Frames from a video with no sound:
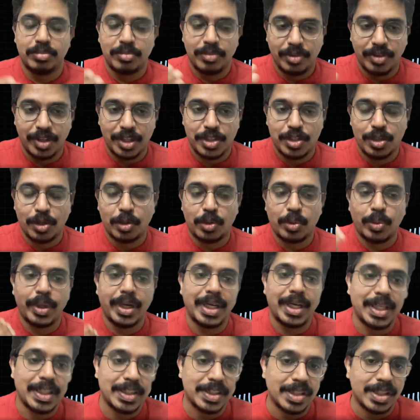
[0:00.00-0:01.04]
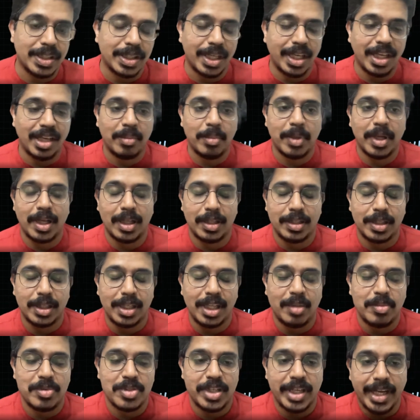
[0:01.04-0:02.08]
reach out to ONDC team and other
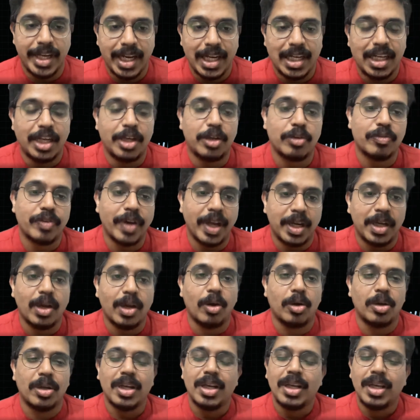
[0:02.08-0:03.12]
teams directly to find out.